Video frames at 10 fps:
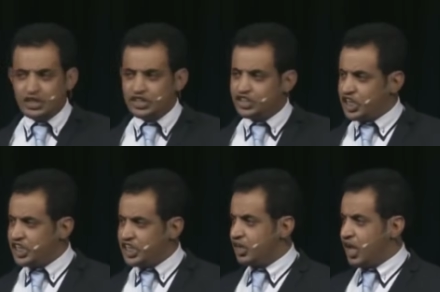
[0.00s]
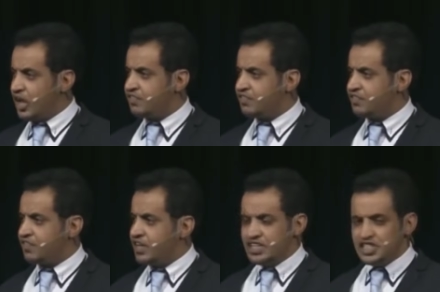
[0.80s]
You can change a
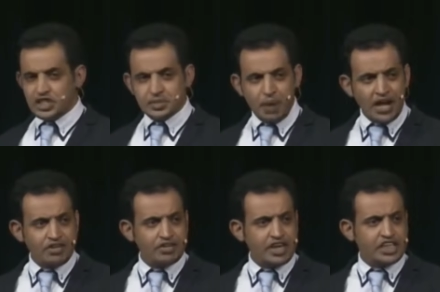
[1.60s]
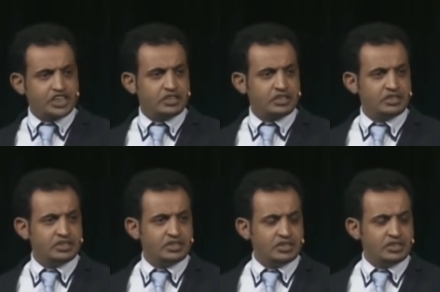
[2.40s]
life, inspire a nation,